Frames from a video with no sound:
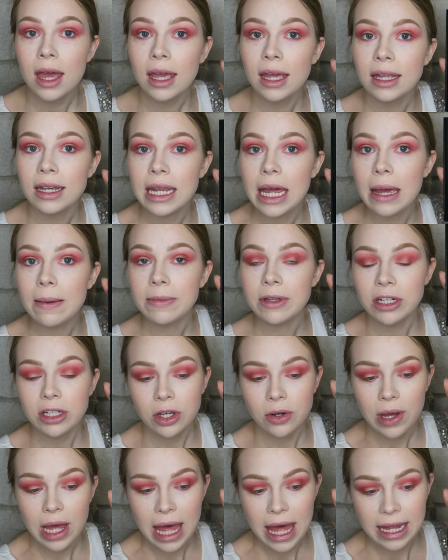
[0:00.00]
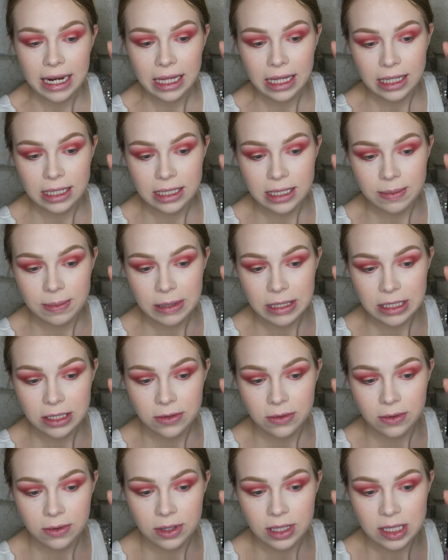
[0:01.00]
And now I'm going to go ahead and dip
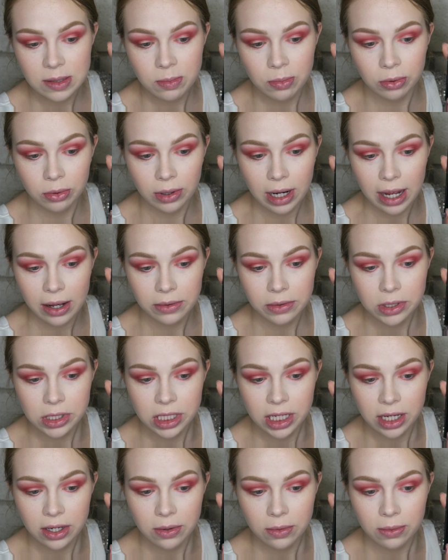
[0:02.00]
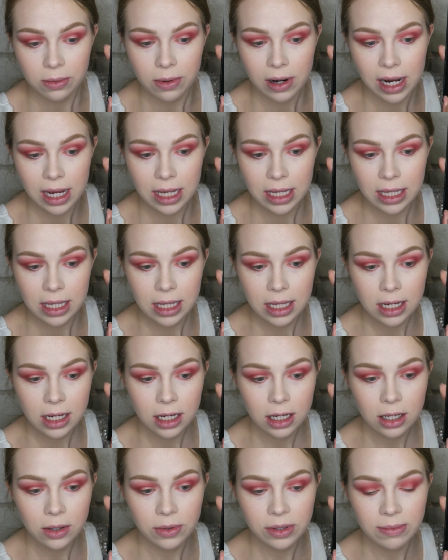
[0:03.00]
into this brown shade right
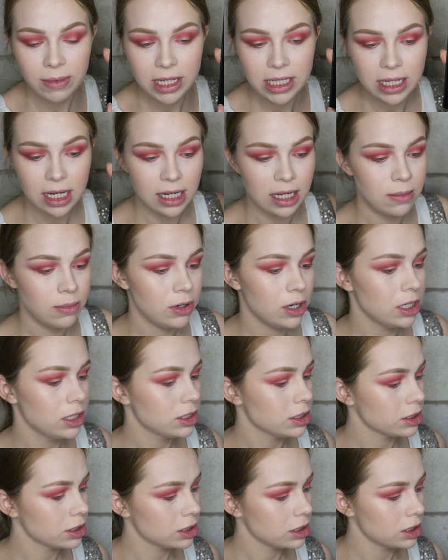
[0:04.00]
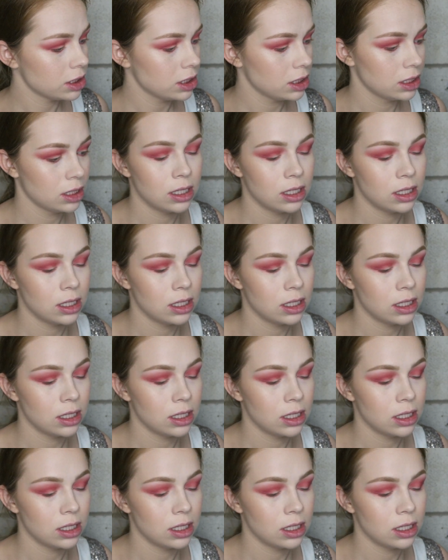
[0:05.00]
here with my tiny brush.